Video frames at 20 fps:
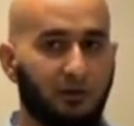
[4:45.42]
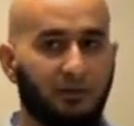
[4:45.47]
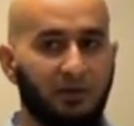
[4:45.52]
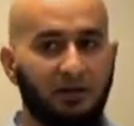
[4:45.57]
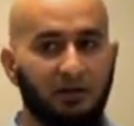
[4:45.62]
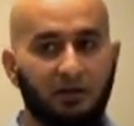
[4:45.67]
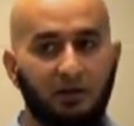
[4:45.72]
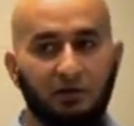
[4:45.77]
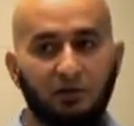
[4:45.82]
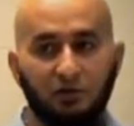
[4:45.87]
I
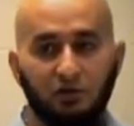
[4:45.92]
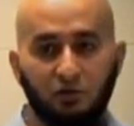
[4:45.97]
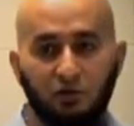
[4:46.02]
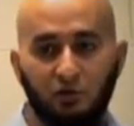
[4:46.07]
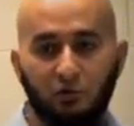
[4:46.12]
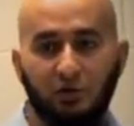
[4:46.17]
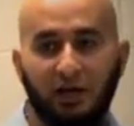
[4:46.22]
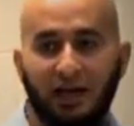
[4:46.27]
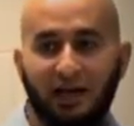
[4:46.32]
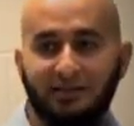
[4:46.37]
mean,
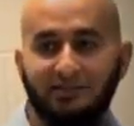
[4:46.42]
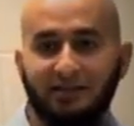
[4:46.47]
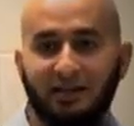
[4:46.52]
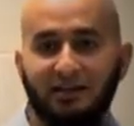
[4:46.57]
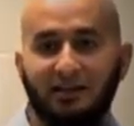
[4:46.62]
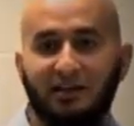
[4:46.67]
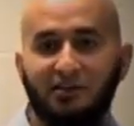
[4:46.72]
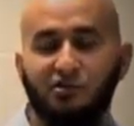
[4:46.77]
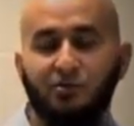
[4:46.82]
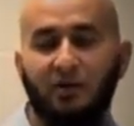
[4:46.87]
do we ask
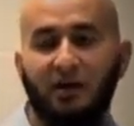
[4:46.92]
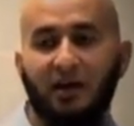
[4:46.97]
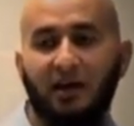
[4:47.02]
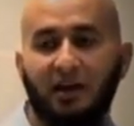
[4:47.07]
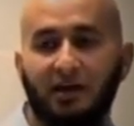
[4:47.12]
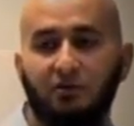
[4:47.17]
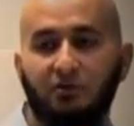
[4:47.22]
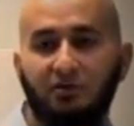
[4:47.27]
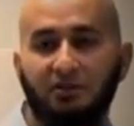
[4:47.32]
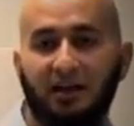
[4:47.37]
Allah
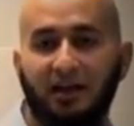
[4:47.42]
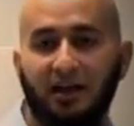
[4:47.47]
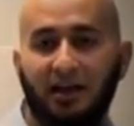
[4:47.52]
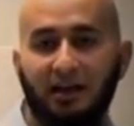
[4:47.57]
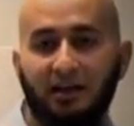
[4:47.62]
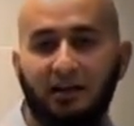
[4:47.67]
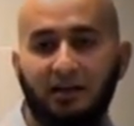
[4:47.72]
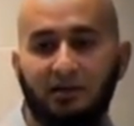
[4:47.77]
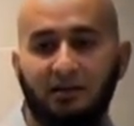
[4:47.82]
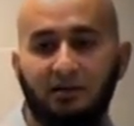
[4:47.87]
subhanahu wa
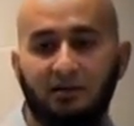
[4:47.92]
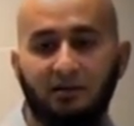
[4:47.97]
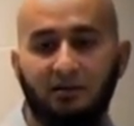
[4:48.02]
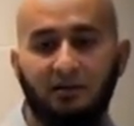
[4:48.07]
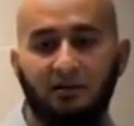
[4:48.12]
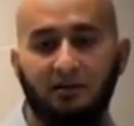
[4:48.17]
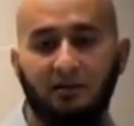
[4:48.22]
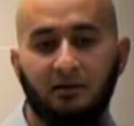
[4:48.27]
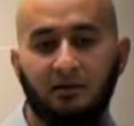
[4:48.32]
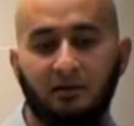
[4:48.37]
ta'ala
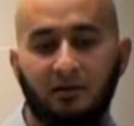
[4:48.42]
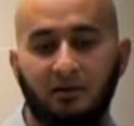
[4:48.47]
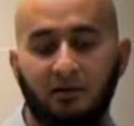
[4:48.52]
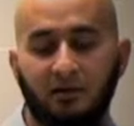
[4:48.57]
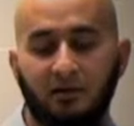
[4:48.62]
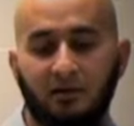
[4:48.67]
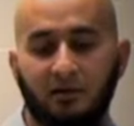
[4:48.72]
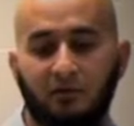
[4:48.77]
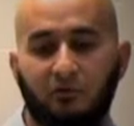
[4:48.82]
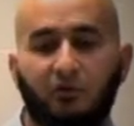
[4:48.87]

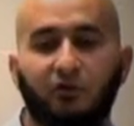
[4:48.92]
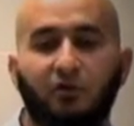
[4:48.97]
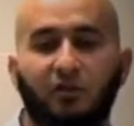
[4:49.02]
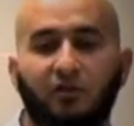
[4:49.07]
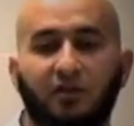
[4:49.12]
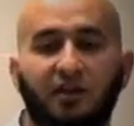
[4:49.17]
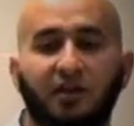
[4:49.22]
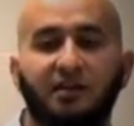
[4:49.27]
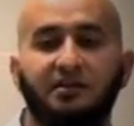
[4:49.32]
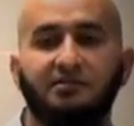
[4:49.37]
for
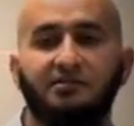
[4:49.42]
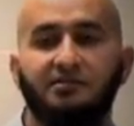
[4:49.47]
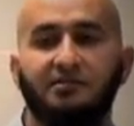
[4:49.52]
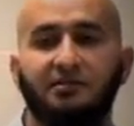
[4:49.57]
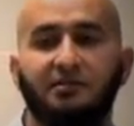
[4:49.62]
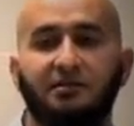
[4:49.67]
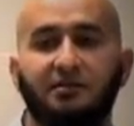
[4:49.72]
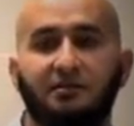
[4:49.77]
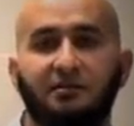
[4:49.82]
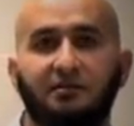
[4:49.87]
things
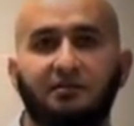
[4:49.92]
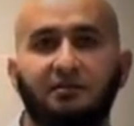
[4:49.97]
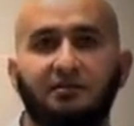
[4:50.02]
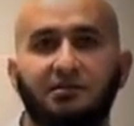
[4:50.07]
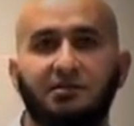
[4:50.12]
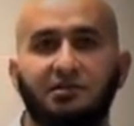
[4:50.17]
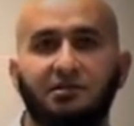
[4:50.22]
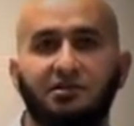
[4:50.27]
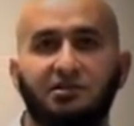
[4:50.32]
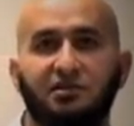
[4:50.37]

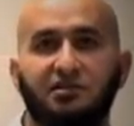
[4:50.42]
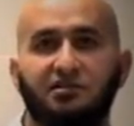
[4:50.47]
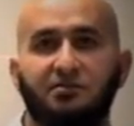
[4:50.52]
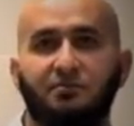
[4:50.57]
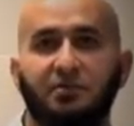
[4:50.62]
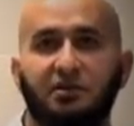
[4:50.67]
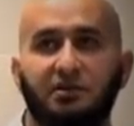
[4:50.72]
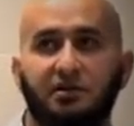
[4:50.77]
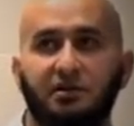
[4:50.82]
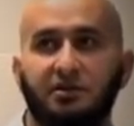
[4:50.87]

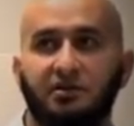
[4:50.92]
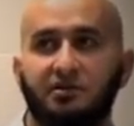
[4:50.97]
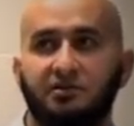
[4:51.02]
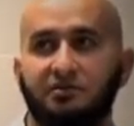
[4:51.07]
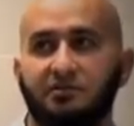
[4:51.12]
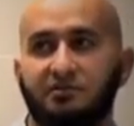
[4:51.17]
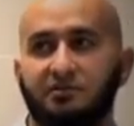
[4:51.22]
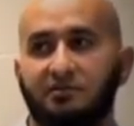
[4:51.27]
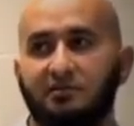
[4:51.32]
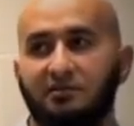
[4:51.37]
just
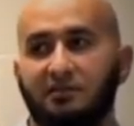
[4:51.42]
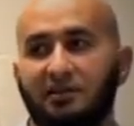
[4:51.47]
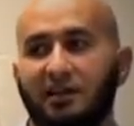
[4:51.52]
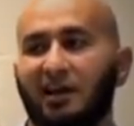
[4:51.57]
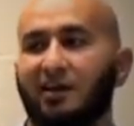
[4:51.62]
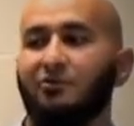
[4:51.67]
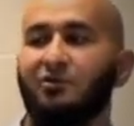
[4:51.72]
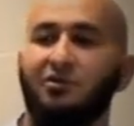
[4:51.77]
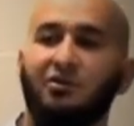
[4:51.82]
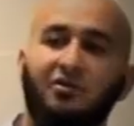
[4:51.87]
because,
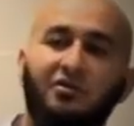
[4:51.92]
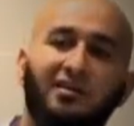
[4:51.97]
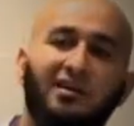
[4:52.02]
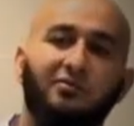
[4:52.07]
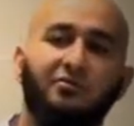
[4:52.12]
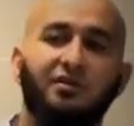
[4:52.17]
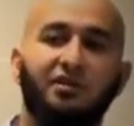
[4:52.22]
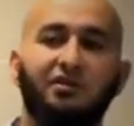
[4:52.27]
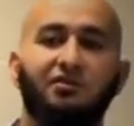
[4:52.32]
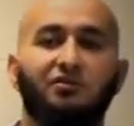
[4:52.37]
yeah, we know
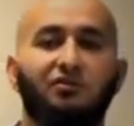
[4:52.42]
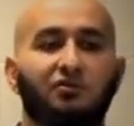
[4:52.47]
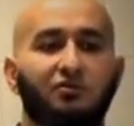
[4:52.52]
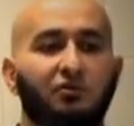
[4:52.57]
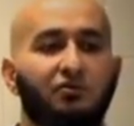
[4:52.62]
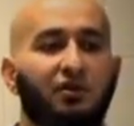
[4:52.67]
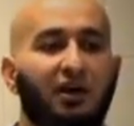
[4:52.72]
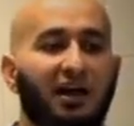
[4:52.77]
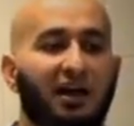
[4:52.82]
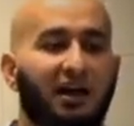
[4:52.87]
that we need to
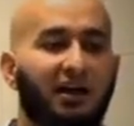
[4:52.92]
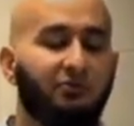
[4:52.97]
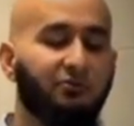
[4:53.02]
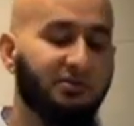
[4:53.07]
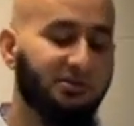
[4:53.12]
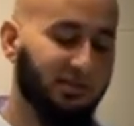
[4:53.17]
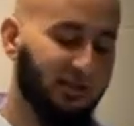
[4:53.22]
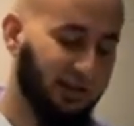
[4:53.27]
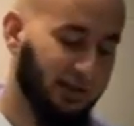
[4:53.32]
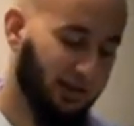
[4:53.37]
do dua
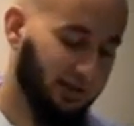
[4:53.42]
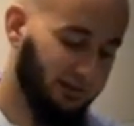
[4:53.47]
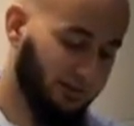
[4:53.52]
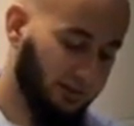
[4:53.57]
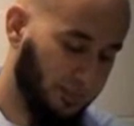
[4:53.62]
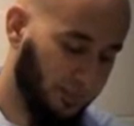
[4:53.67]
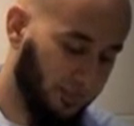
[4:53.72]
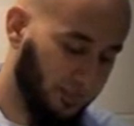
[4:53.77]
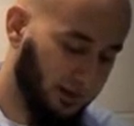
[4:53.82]
and we say,